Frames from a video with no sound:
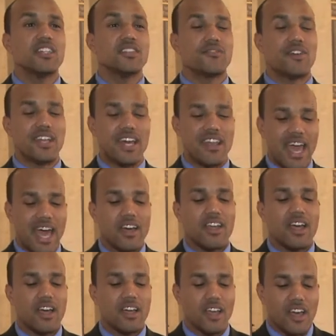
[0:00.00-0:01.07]
to find out how
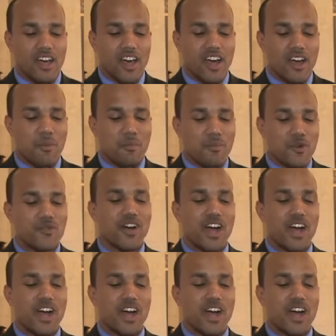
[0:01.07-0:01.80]
to move